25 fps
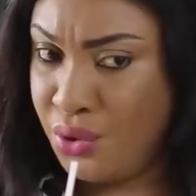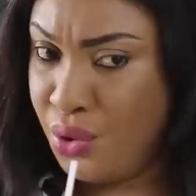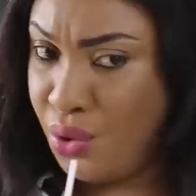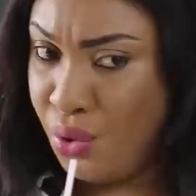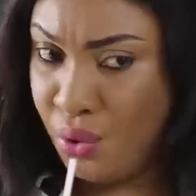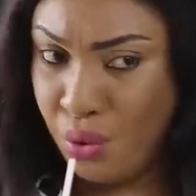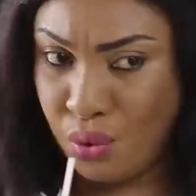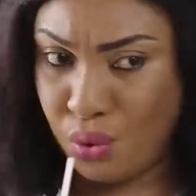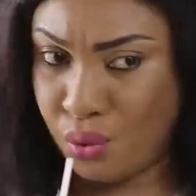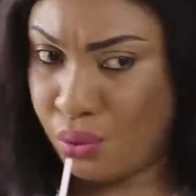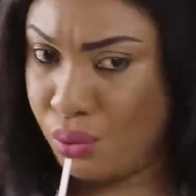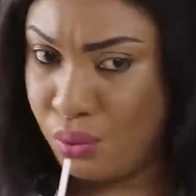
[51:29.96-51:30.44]

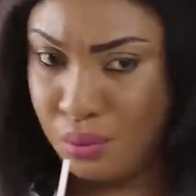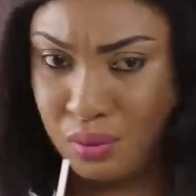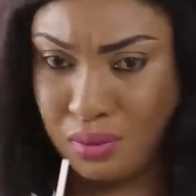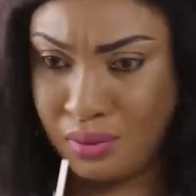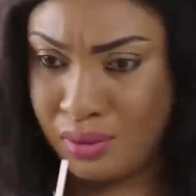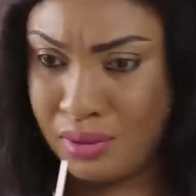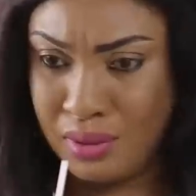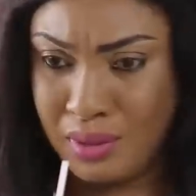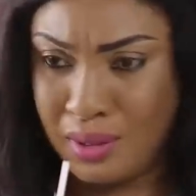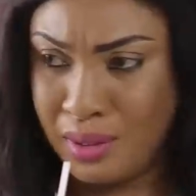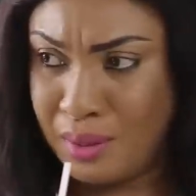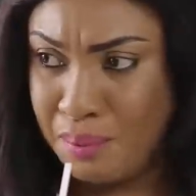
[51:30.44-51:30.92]
No.
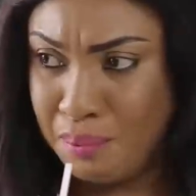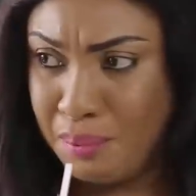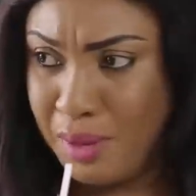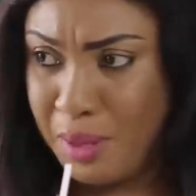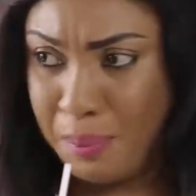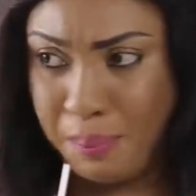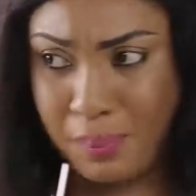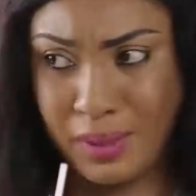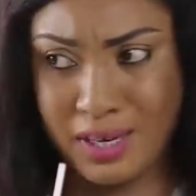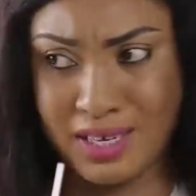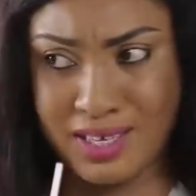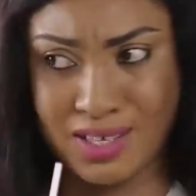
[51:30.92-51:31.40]

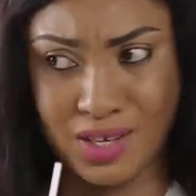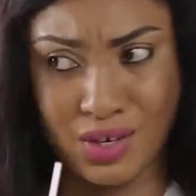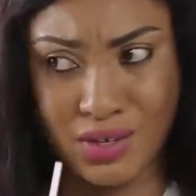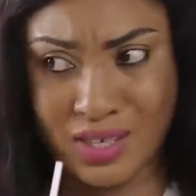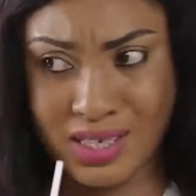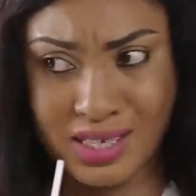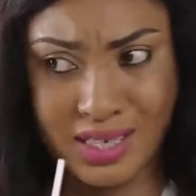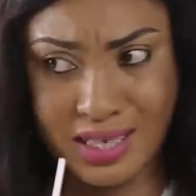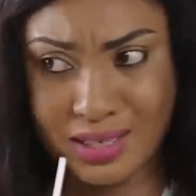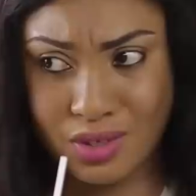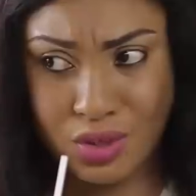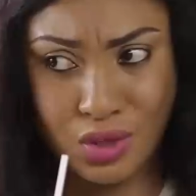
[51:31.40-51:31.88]
Babe, please
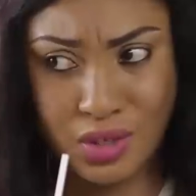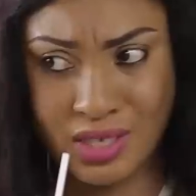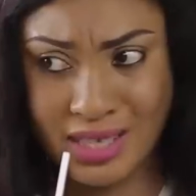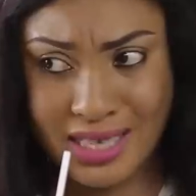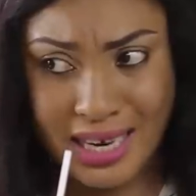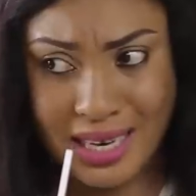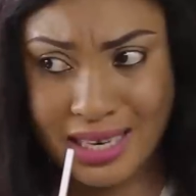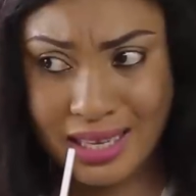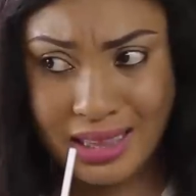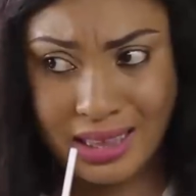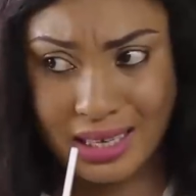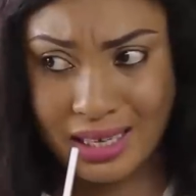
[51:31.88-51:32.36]
don't
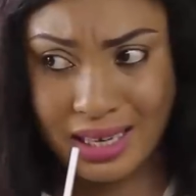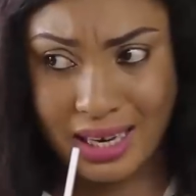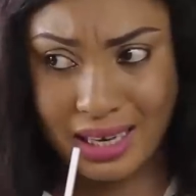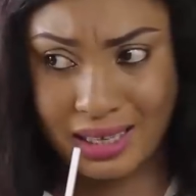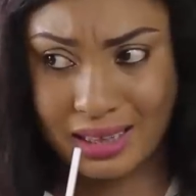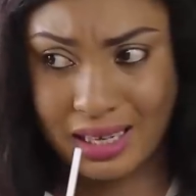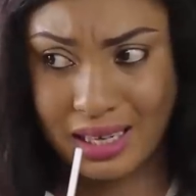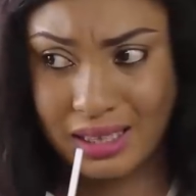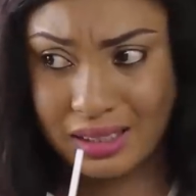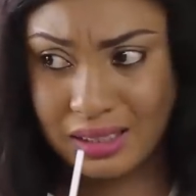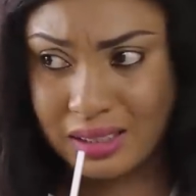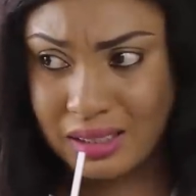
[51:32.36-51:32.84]
say anything
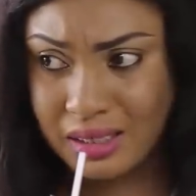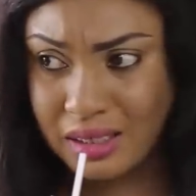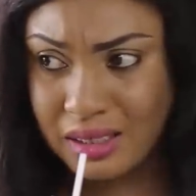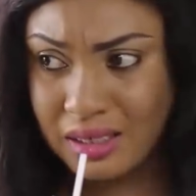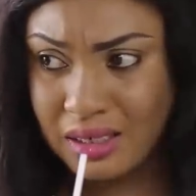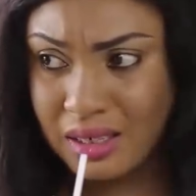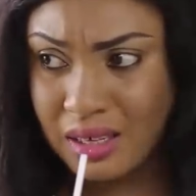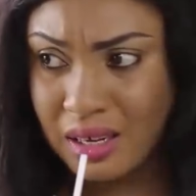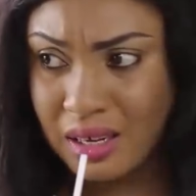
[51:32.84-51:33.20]
like that.